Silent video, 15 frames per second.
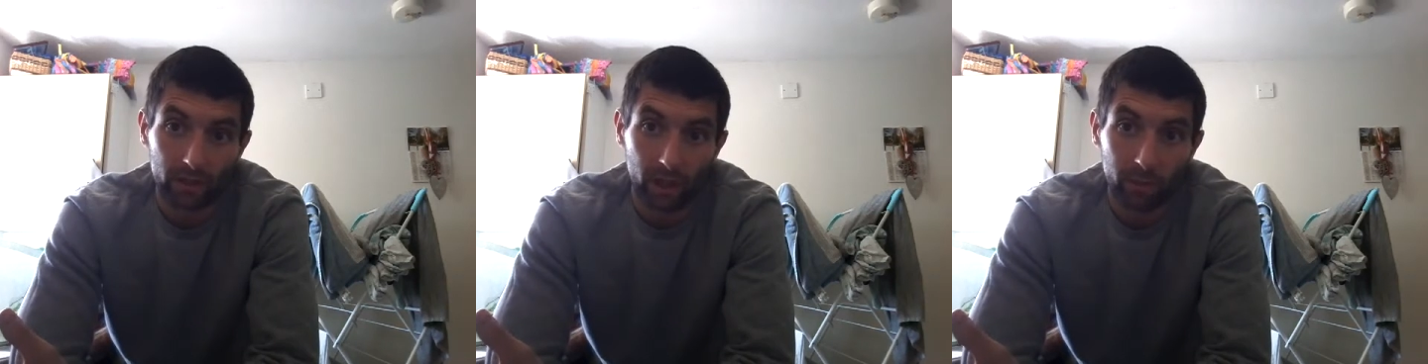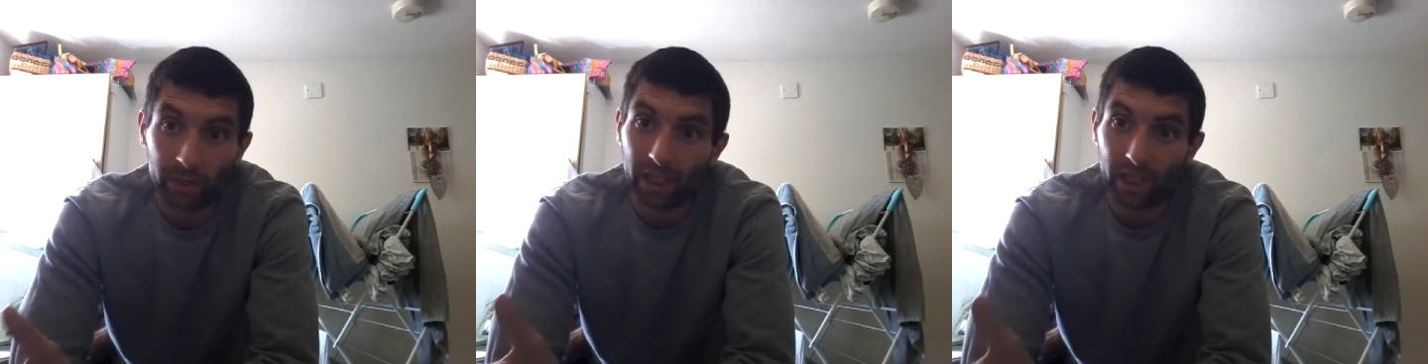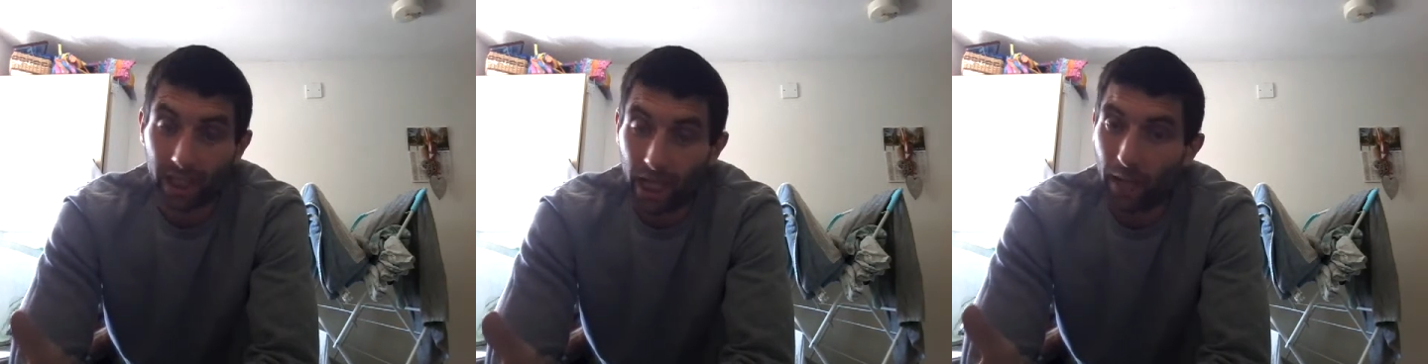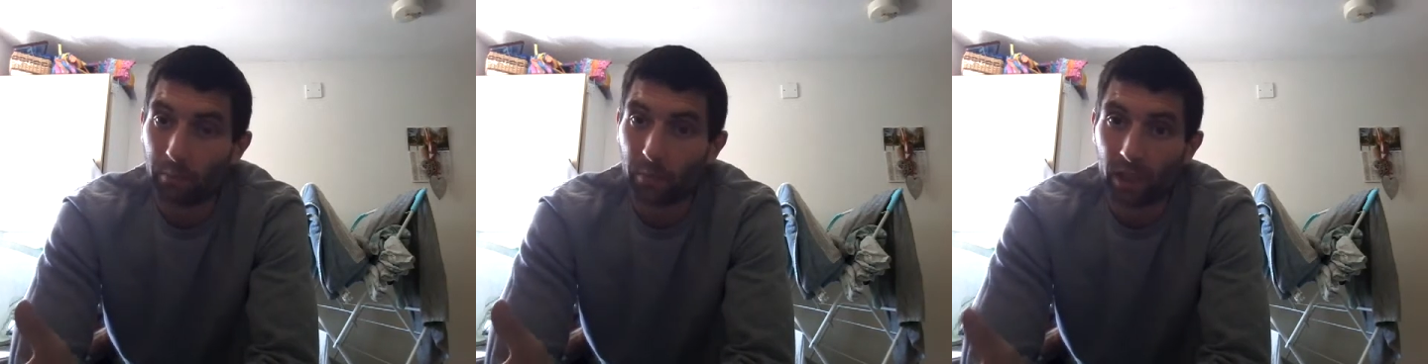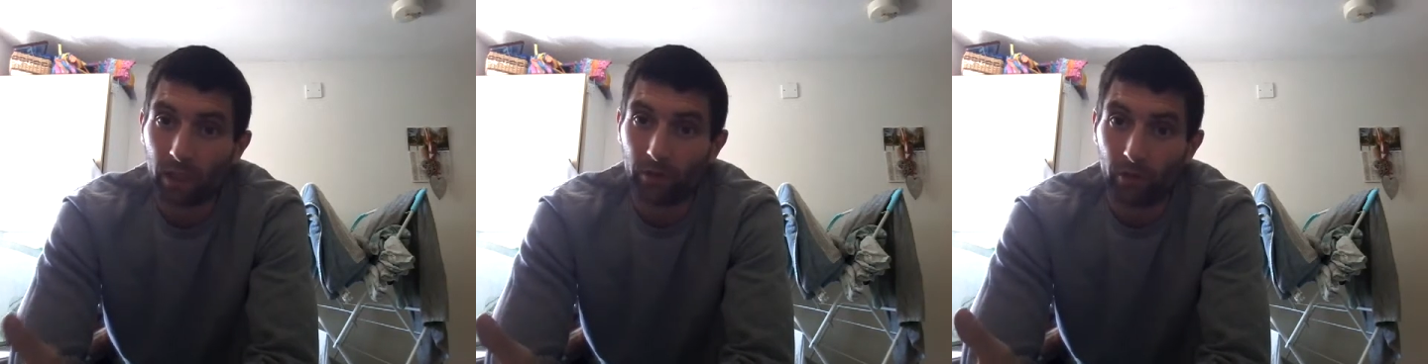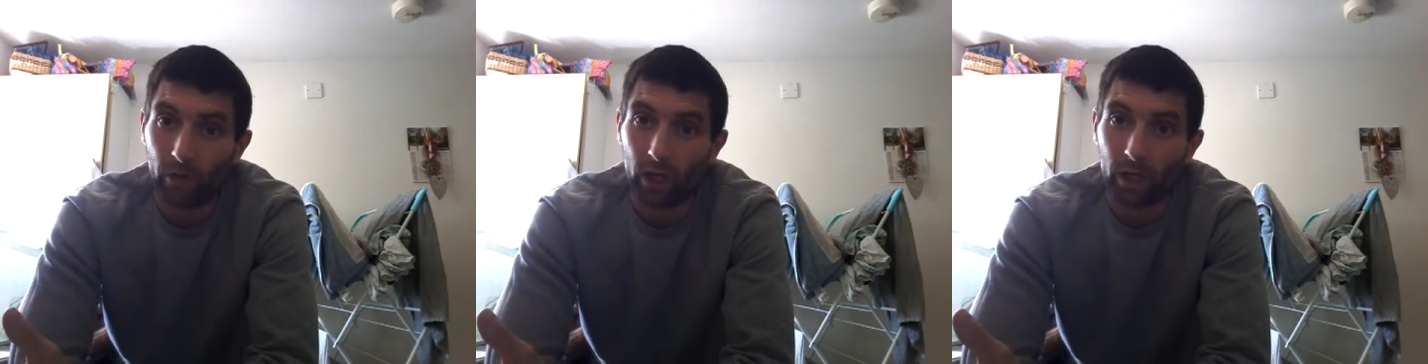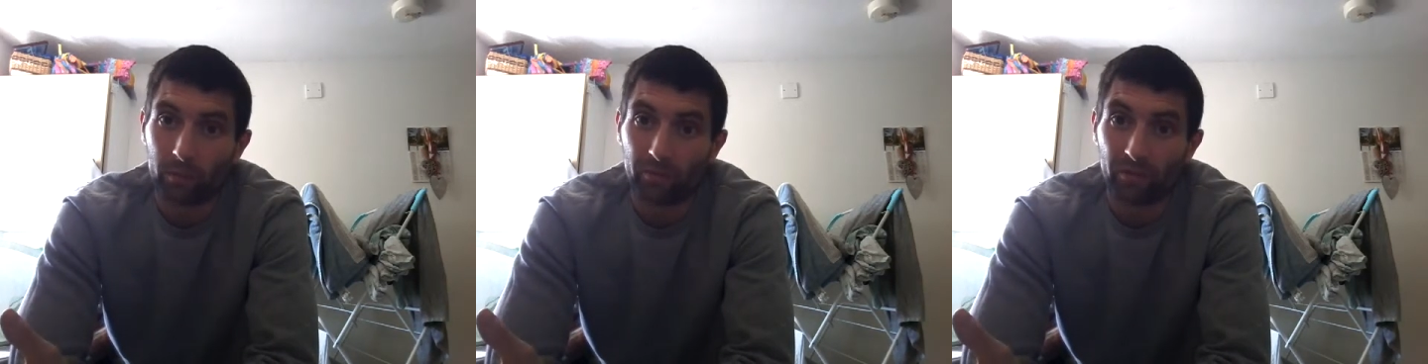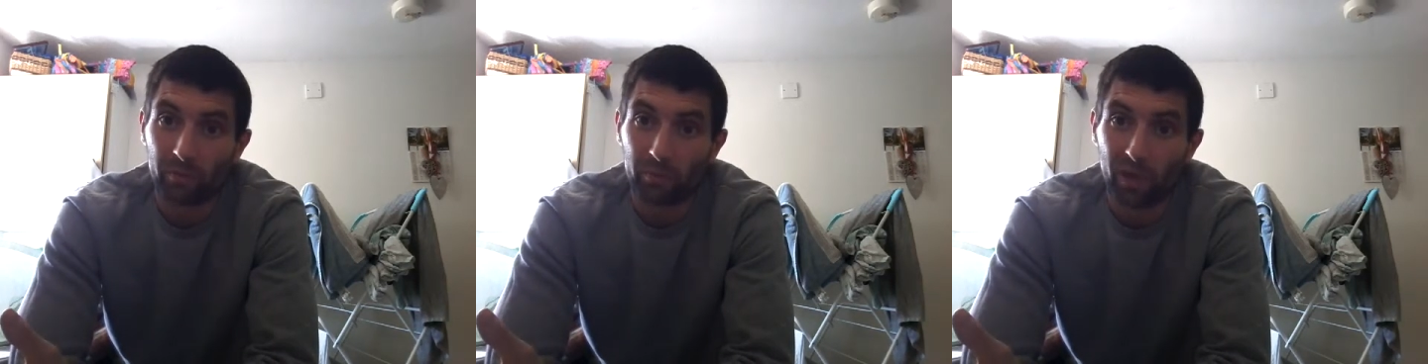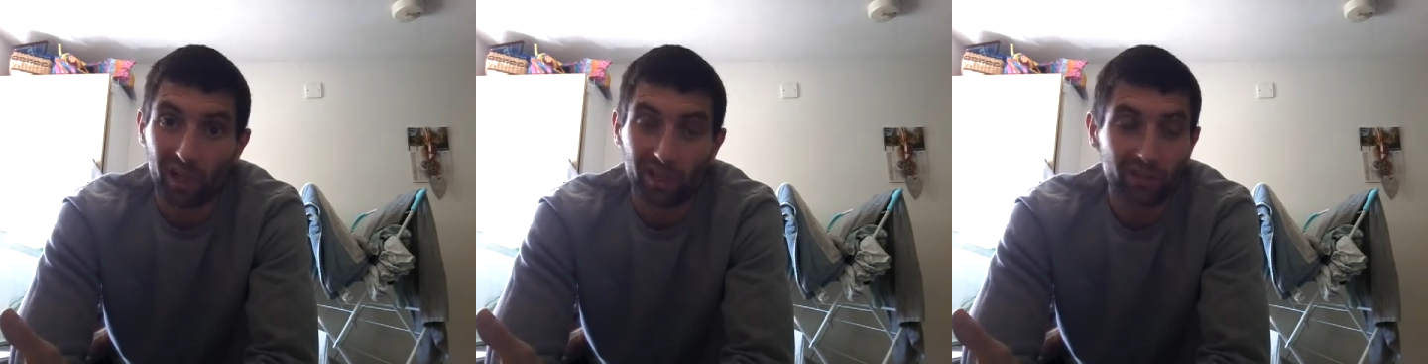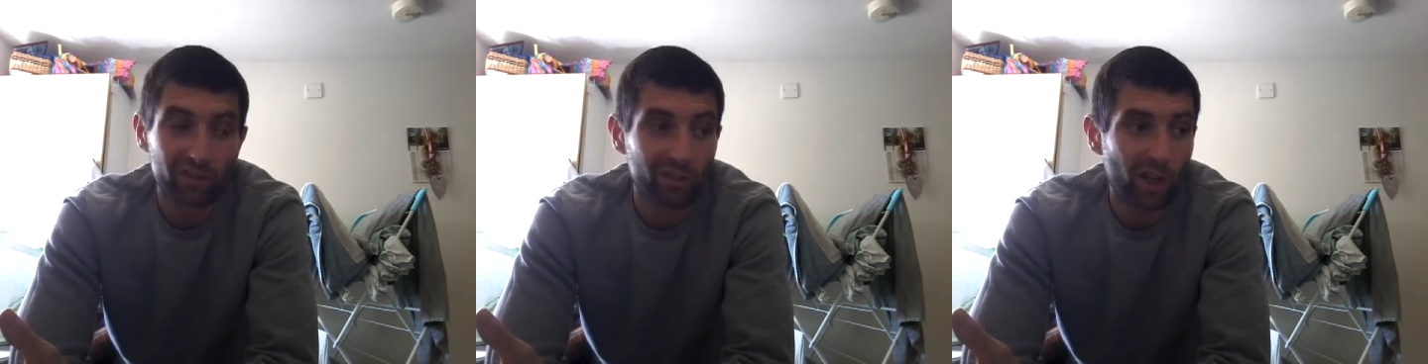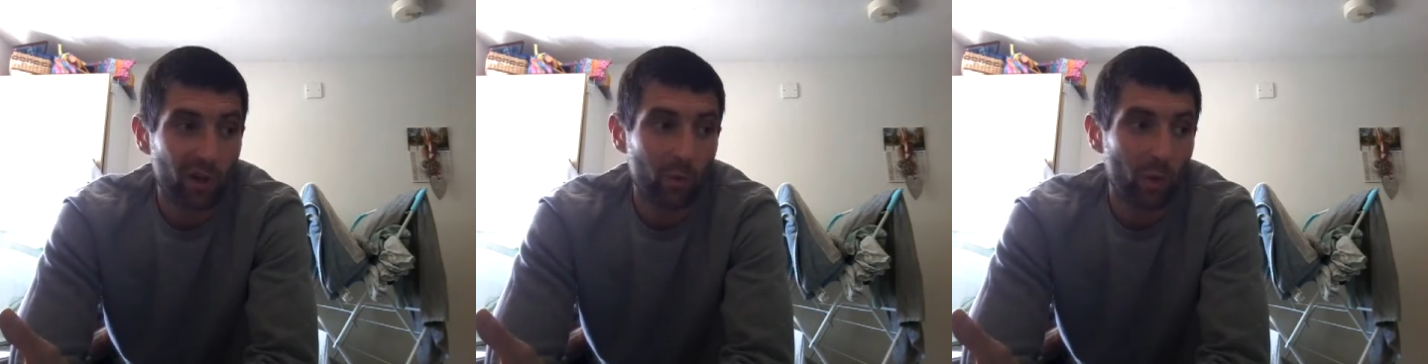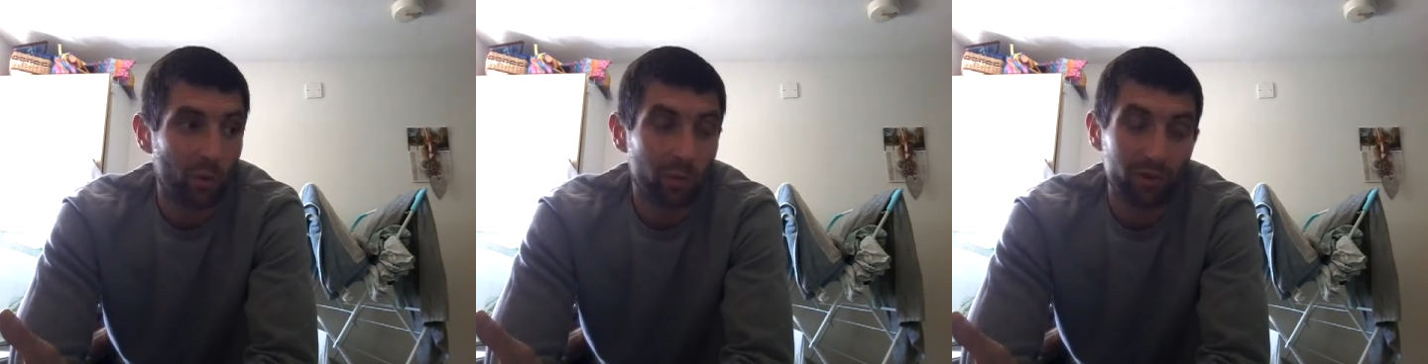I mean, it can be at times, but you know what?